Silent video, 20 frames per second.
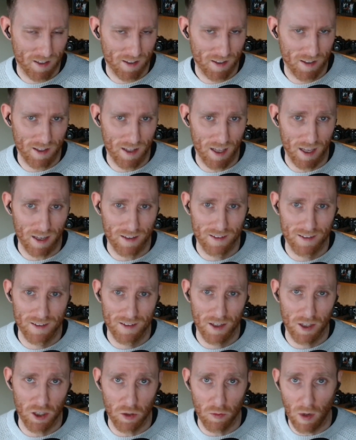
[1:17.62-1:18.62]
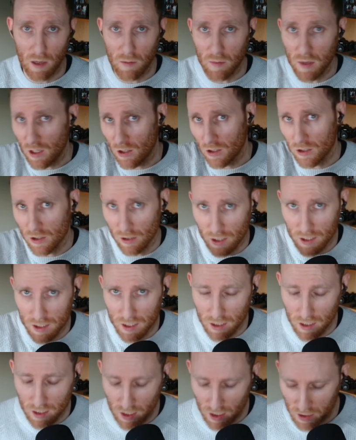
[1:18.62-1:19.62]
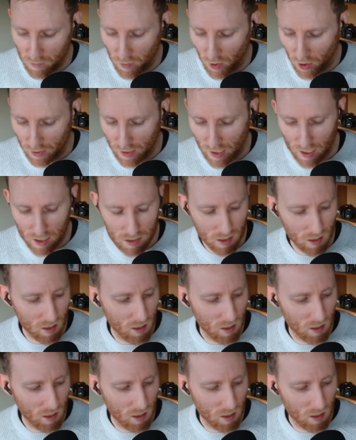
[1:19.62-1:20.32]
then, and you might be because you're listening to this podcast,